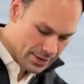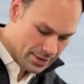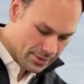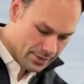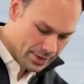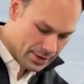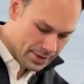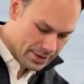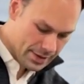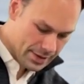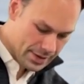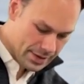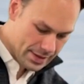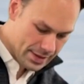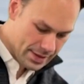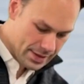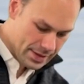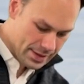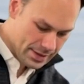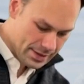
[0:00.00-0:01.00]
We just
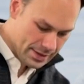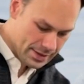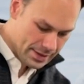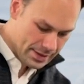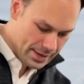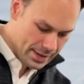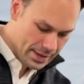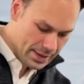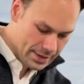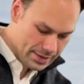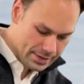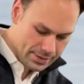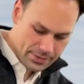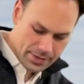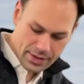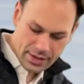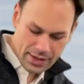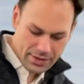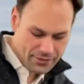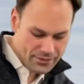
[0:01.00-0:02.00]
need 6. We
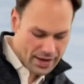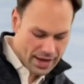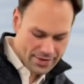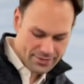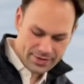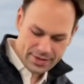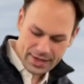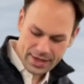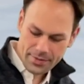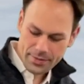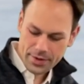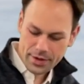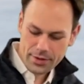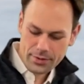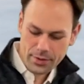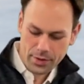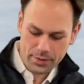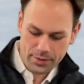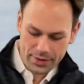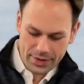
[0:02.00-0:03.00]
only have 5 today. We're gonna
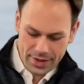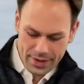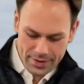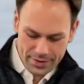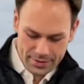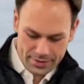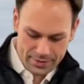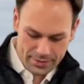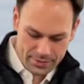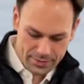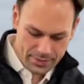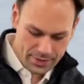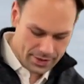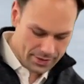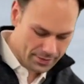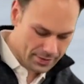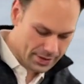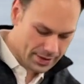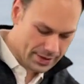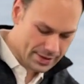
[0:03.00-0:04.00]
roll with it.
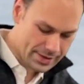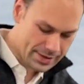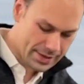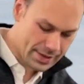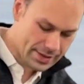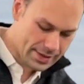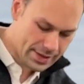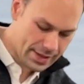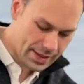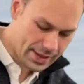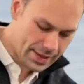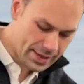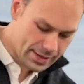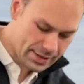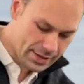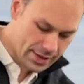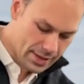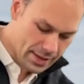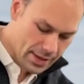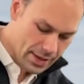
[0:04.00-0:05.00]
We need 6 eggs.
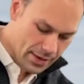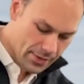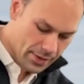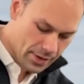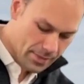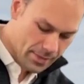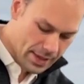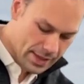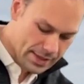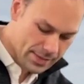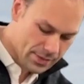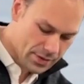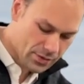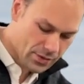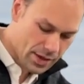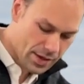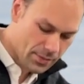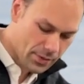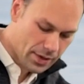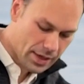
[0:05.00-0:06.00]
We're gonna make some
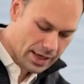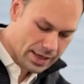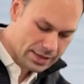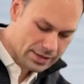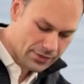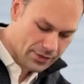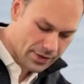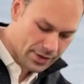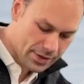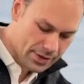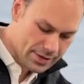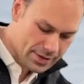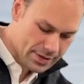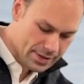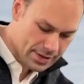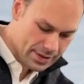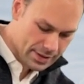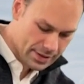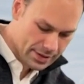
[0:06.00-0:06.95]
scrambled eggs first.